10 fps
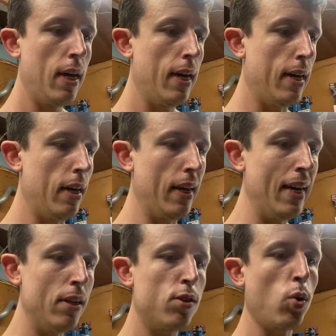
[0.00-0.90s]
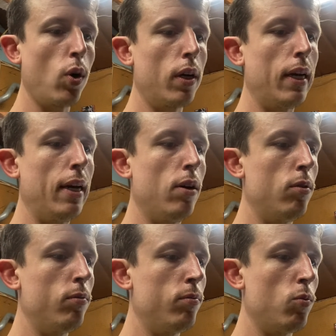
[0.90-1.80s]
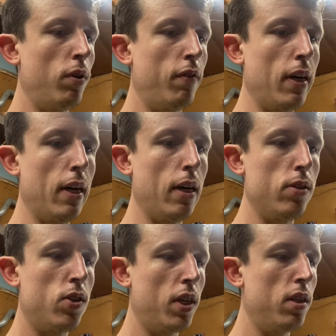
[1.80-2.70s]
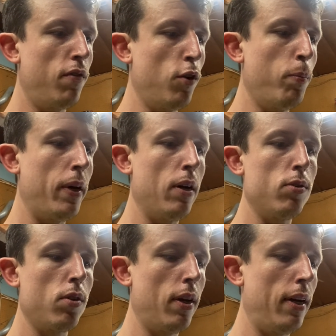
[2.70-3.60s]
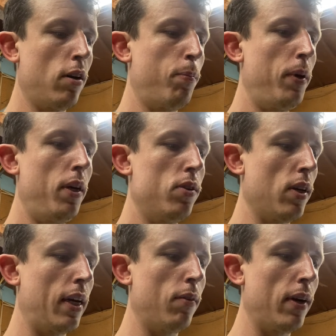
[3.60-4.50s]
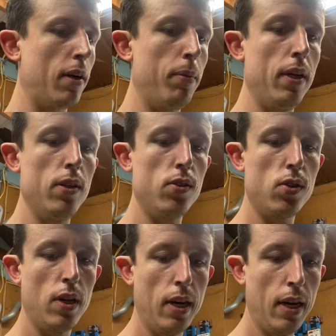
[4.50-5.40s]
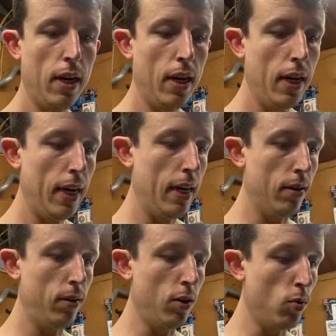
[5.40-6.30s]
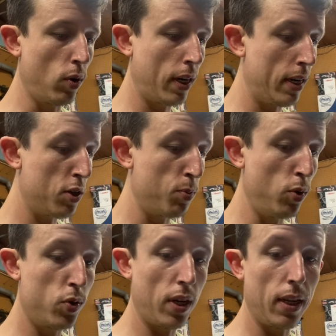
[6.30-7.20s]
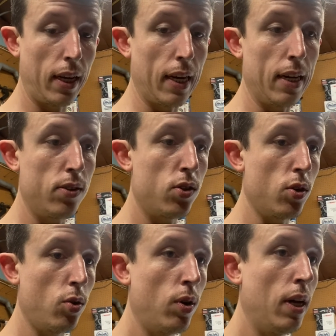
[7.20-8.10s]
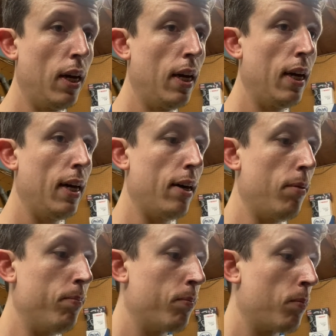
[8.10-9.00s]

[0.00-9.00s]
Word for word: uh, the head's torqued down. We've got 60 foot pounds on the ARPs like it recommends. And you know, we're kind of smooth sailing guys. So um,